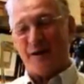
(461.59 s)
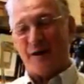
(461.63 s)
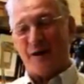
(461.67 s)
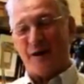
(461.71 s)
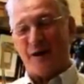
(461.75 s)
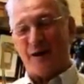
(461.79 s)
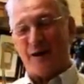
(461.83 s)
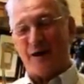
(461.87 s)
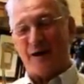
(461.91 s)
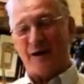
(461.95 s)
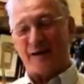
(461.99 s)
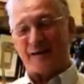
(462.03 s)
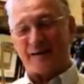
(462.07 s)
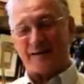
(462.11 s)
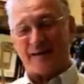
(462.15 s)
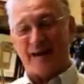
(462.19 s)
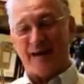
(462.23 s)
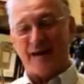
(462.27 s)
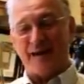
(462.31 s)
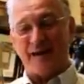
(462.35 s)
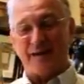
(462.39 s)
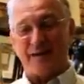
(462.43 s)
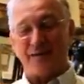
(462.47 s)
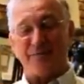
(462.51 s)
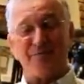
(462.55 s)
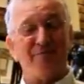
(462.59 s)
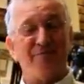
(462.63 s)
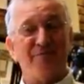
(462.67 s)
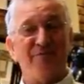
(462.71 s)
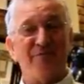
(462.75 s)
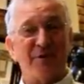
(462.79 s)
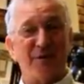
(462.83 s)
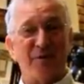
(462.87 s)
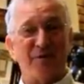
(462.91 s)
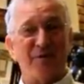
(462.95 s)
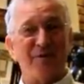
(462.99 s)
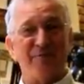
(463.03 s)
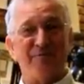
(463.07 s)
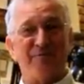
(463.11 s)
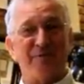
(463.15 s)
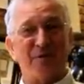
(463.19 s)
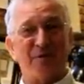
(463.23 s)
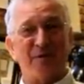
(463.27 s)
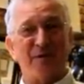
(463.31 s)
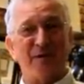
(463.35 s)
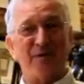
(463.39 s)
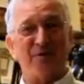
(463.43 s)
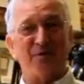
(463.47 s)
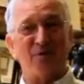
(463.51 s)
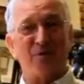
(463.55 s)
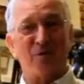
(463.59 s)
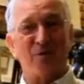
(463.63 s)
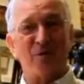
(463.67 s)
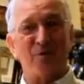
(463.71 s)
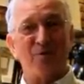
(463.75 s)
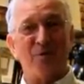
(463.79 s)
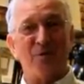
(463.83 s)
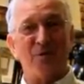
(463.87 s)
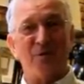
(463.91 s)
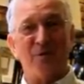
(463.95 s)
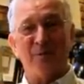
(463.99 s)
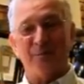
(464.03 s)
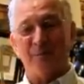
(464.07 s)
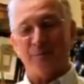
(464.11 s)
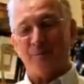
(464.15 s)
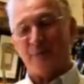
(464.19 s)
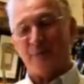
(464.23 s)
Uh, again, very, very durable.